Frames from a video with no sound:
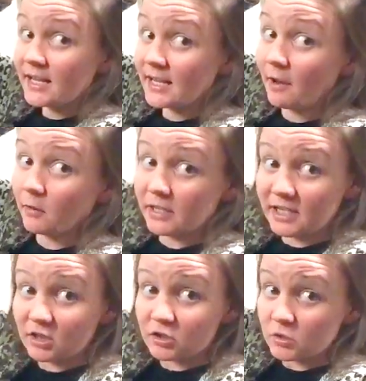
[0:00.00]
Now
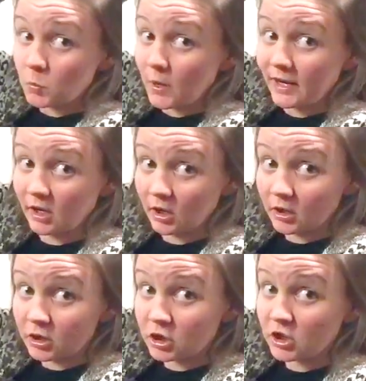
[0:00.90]
here's
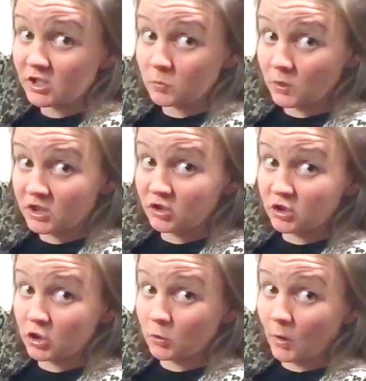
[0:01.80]
what you'll
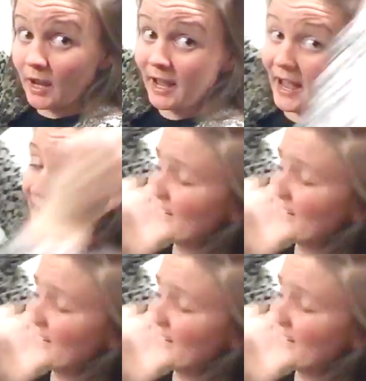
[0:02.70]
do. I